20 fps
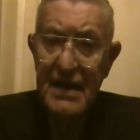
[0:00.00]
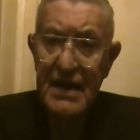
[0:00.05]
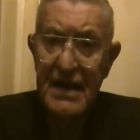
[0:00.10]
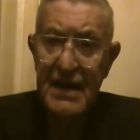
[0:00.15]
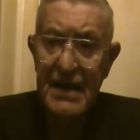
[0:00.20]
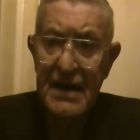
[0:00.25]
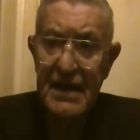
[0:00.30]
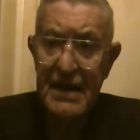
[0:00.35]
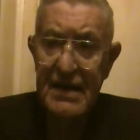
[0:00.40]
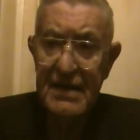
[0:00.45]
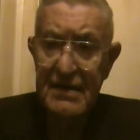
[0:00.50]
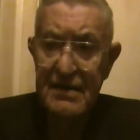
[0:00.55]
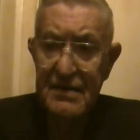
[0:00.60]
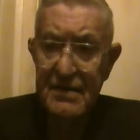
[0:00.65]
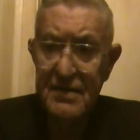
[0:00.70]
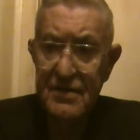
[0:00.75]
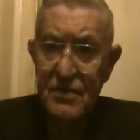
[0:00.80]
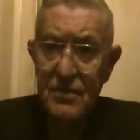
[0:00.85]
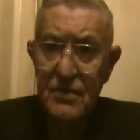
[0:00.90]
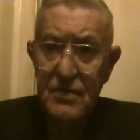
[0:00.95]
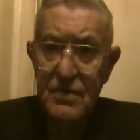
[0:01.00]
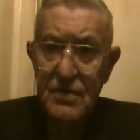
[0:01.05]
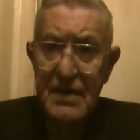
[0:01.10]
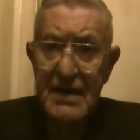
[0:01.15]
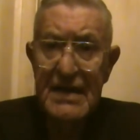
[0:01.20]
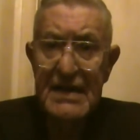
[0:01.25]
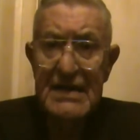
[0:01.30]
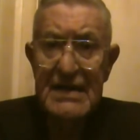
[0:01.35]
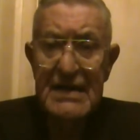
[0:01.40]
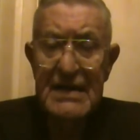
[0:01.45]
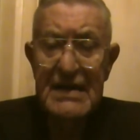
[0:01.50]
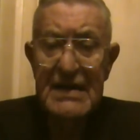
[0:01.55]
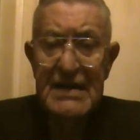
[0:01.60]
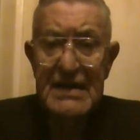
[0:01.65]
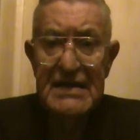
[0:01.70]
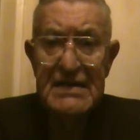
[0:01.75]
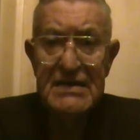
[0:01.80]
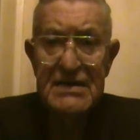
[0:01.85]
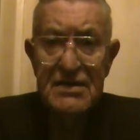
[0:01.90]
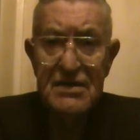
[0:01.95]
And when
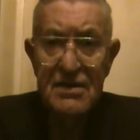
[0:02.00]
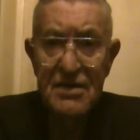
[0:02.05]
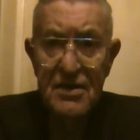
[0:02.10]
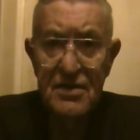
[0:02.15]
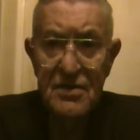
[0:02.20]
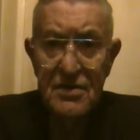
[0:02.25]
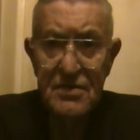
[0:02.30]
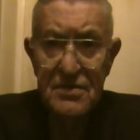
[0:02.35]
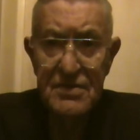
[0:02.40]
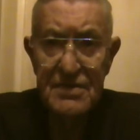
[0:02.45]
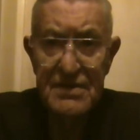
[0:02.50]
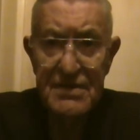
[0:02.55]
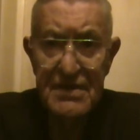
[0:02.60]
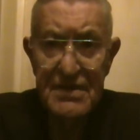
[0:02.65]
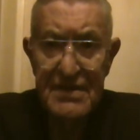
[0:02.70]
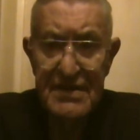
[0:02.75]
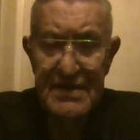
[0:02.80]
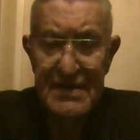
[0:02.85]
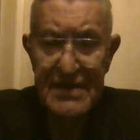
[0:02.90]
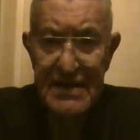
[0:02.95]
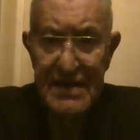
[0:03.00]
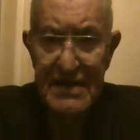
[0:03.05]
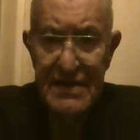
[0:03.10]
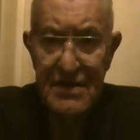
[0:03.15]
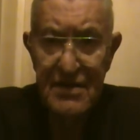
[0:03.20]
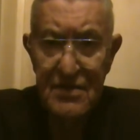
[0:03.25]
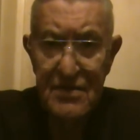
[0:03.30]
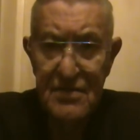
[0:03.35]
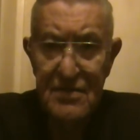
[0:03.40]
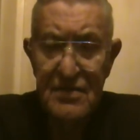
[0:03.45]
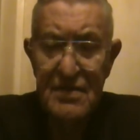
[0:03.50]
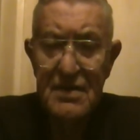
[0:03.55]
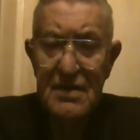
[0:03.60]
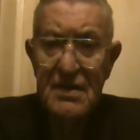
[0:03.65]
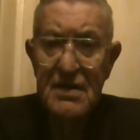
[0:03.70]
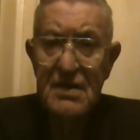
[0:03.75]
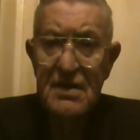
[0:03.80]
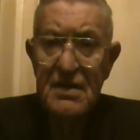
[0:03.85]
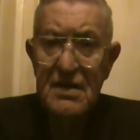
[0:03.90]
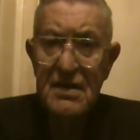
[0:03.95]
it slows down,
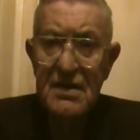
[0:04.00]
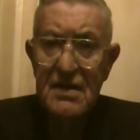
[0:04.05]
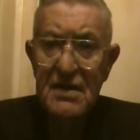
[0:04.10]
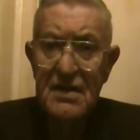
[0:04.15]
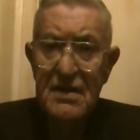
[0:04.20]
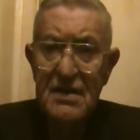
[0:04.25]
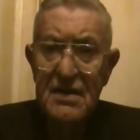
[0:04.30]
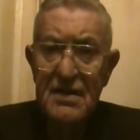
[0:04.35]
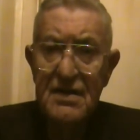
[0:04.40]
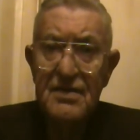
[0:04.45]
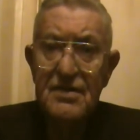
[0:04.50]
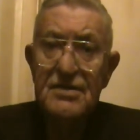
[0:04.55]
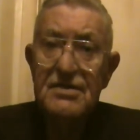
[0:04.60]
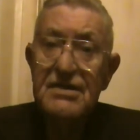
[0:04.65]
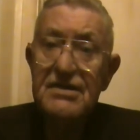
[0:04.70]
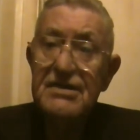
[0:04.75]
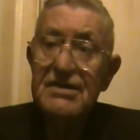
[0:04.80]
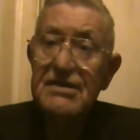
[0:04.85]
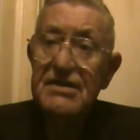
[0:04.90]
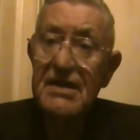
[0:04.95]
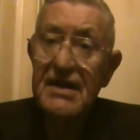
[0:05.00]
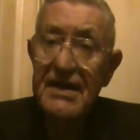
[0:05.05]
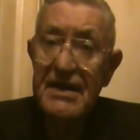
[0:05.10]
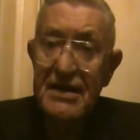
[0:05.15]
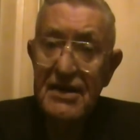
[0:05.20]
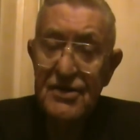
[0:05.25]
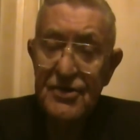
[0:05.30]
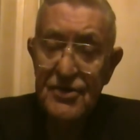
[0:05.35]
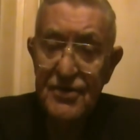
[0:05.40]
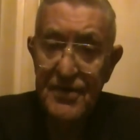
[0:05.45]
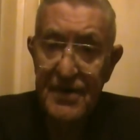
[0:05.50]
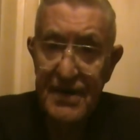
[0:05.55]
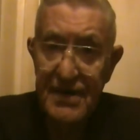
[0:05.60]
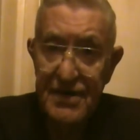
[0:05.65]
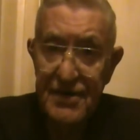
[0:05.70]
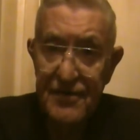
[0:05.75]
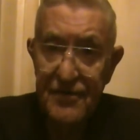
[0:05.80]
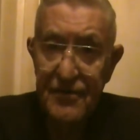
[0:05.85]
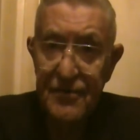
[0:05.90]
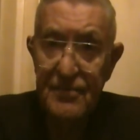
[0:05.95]
there's a slight
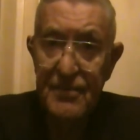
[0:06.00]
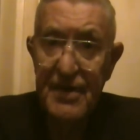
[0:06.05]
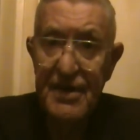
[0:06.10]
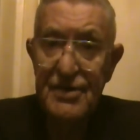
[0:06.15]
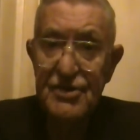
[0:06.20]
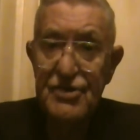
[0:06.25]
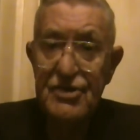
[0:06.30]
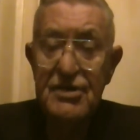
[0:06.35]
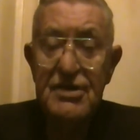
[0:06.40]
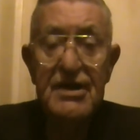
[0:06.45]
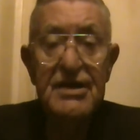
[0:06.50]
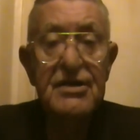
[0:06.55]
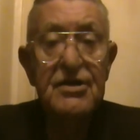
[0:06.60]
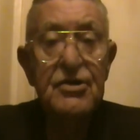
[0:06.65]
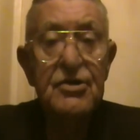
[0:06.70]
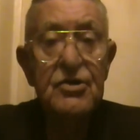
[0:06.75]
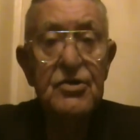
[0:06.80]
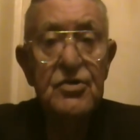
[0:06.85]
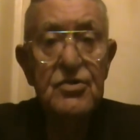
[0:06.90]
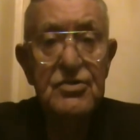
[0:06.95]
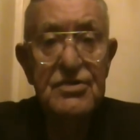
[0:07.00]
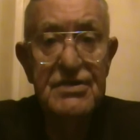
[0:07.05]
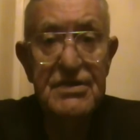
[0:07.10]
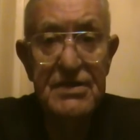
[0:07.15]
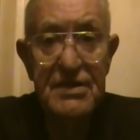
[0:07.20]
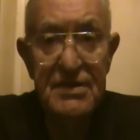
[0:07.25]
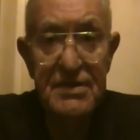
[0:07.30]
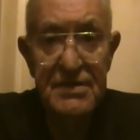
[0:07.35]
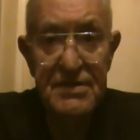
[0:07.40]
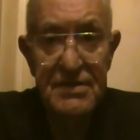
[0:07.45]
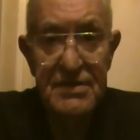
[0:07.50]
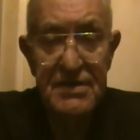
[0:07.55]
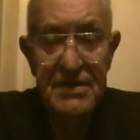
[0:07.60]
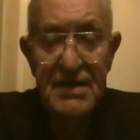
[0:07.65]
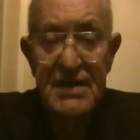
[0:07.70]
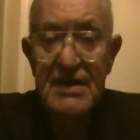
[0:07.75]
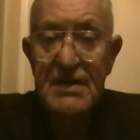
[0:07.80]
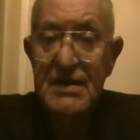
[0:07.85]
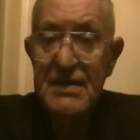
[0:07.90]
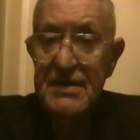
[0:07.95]
transformation. It loses
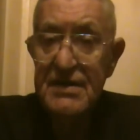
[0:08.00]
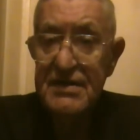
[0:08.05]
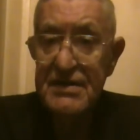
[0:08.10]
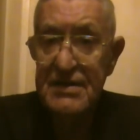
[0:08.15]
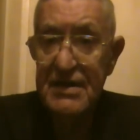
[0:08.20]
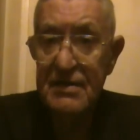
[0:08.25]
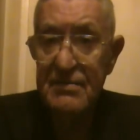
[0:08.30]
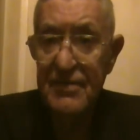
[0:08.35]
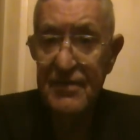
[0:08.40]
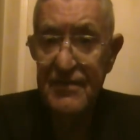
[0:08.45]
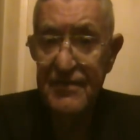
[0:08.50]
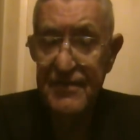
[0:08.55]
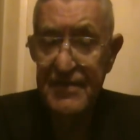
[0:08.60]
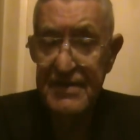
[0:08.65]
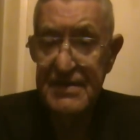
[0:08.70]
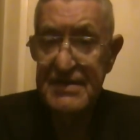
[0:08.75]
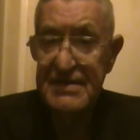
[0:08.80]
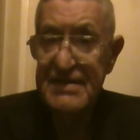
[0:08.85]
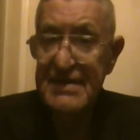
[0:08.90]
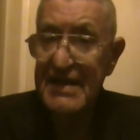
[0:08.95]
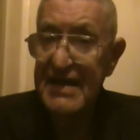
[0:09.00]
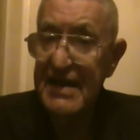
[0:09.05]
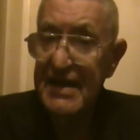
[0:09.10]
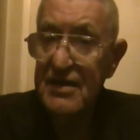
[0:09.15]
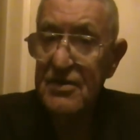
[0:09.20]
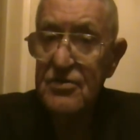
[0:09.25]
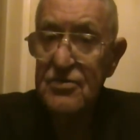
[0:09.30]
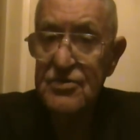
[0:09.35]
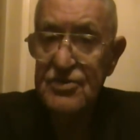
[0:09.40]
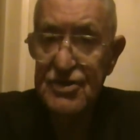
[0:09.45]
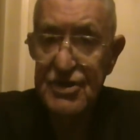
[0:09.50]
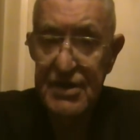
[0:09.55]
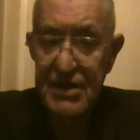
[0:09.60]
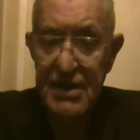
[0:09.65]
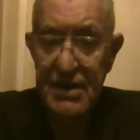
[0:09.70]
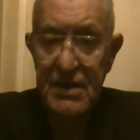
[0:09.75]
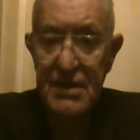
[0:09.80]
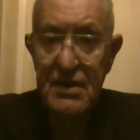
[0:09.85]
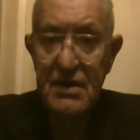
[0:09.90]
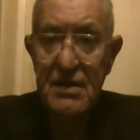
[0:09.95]
some of its
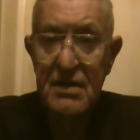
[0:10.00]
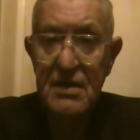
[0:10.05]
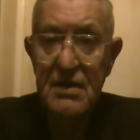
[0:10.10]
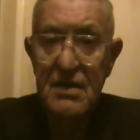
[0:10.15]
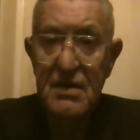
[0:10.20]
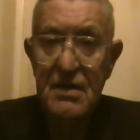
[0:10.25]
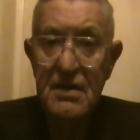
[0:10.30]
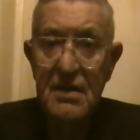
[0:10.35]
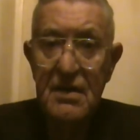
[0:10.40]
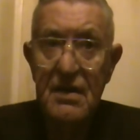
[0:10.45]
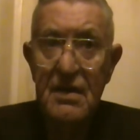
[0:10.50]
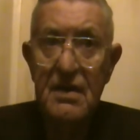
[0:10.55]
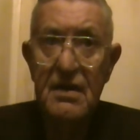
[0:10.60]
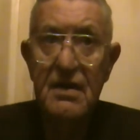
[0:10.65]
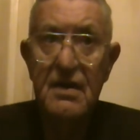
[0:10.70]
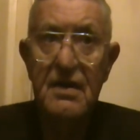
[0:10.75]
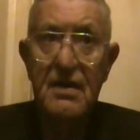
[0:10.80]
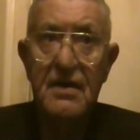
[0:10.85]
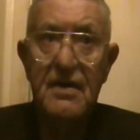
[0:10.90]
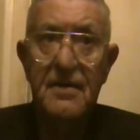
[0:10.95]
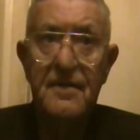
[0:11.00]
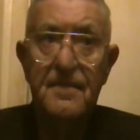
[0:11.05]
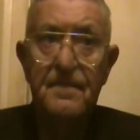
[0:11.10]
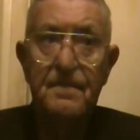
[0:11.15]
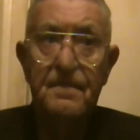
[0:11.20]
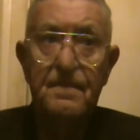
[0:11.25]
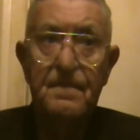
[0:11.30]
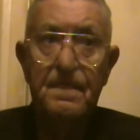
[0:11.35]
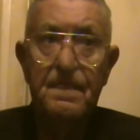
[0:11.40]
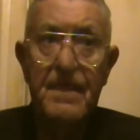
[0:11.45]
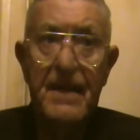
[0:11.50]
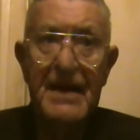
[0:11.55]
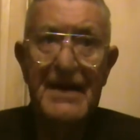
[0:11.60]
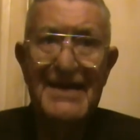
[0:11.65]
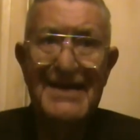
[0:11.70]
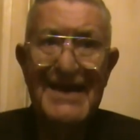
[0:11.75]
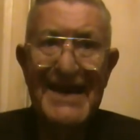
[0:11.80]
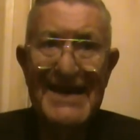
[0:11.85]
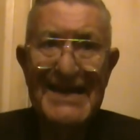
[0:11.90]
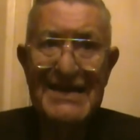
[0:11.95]
energy,
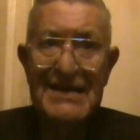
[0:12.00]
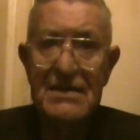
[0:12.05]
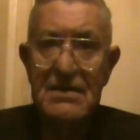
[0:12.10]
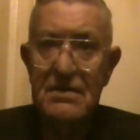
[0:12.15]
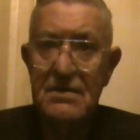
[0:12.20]
not